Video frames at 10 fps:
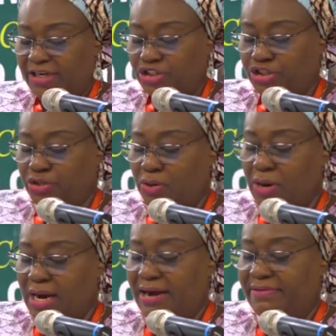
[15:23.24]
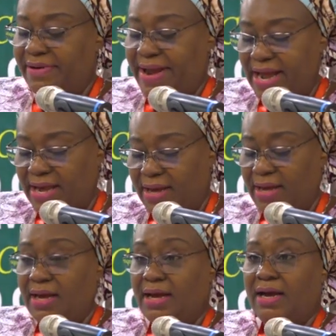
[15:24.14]
ensure
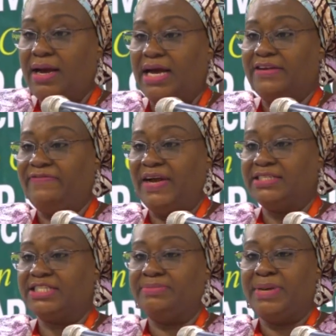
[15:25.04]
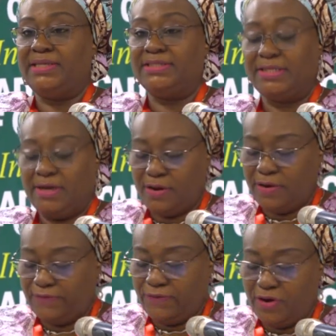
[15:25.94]
career advancement
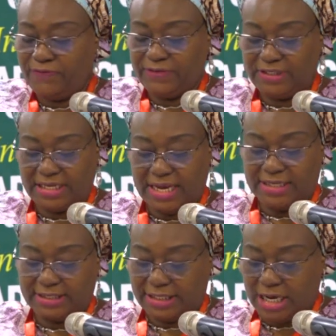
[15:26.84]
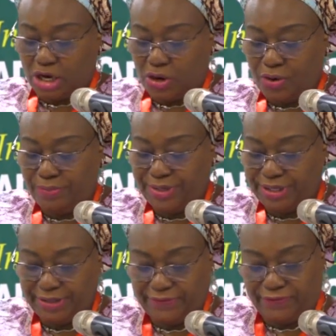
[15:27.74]
of officers
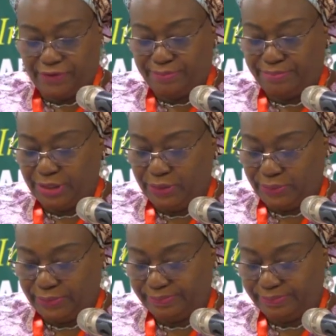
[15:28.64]
coming from below.